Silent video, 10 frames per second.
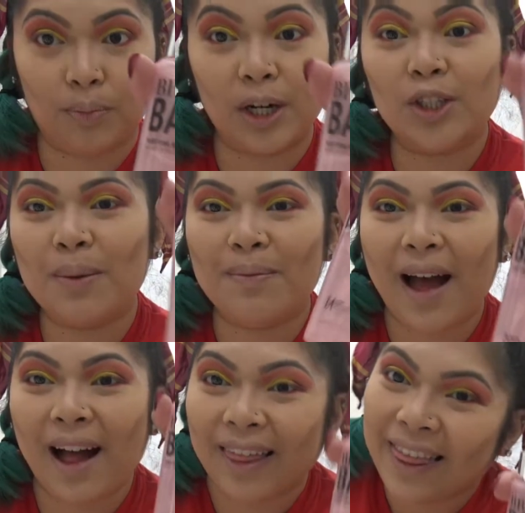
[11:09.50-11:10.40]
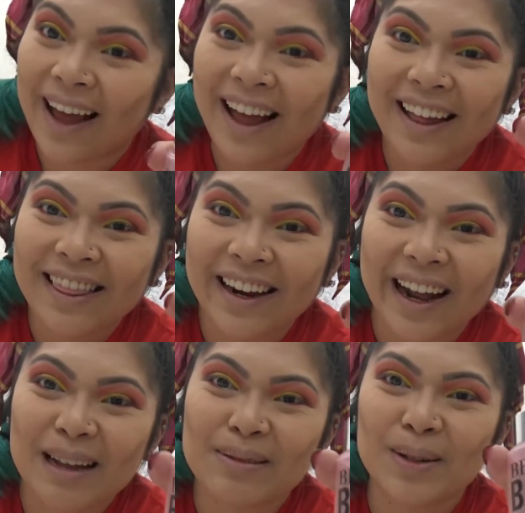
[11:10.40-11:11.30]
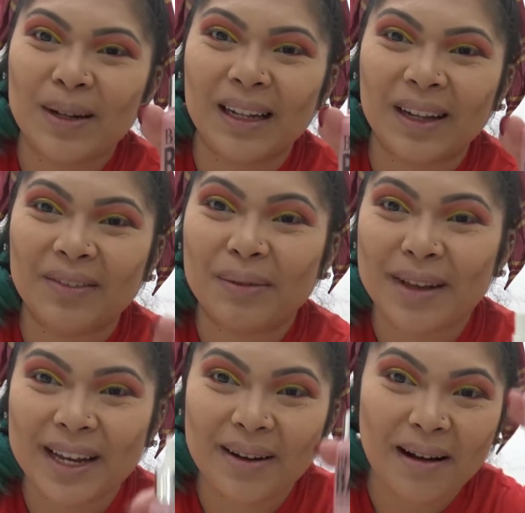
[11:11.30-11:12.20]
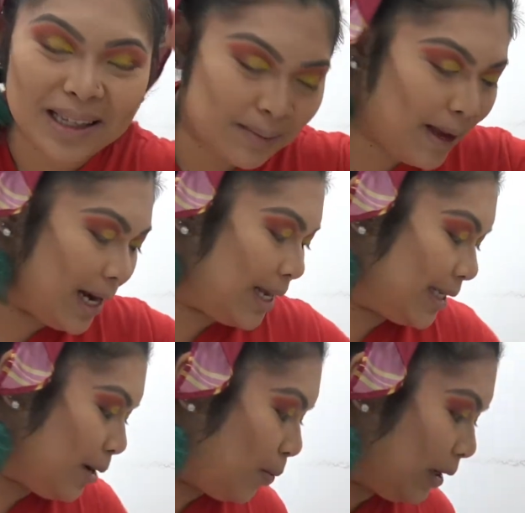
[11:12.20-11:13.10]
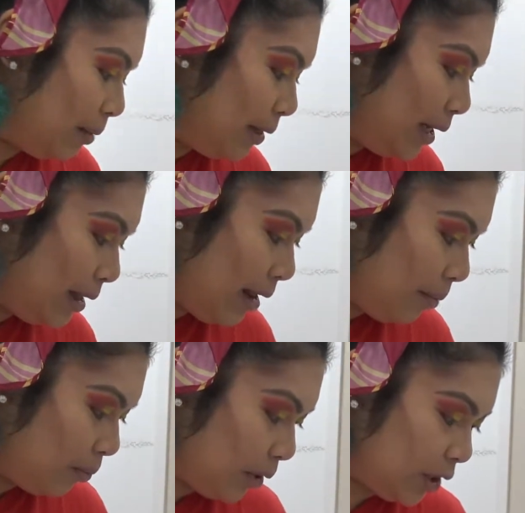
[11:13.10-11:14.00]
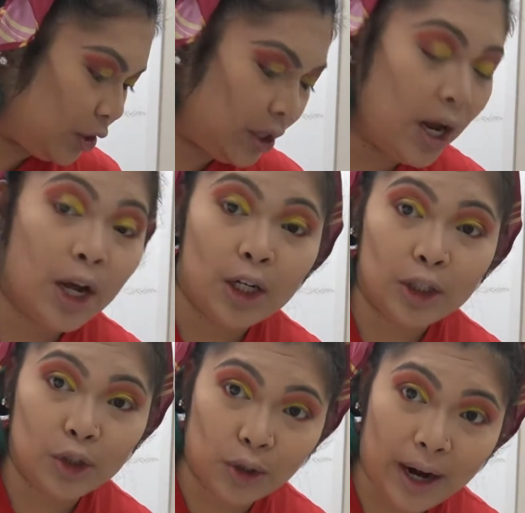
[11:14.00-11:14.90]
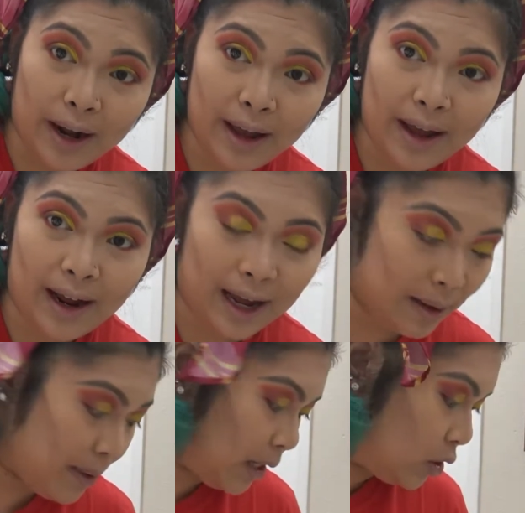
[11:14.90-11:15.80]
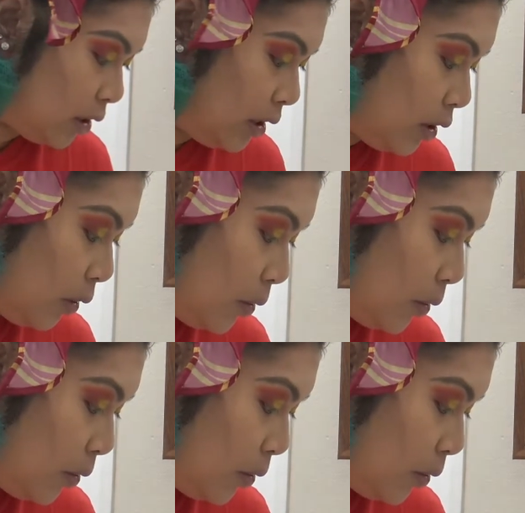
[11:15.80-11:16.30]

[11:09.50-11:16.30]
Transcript: brush bath that I absolutely love from IT Cosmetics. And while I'm letting that brush dry, I'm actually going to